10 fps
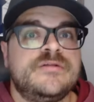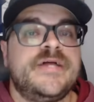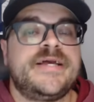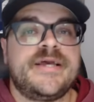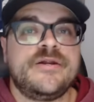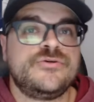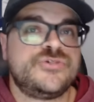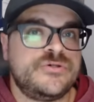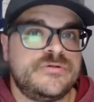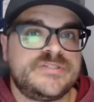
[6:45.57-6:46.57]
like Cato
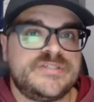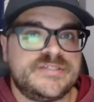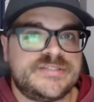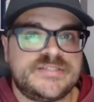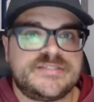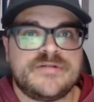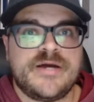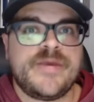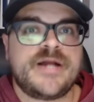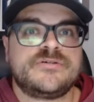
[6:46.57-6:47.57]
June as the assistant
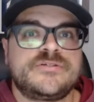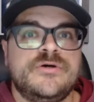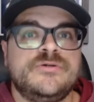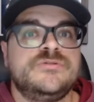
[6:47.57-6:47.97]
linebackers coach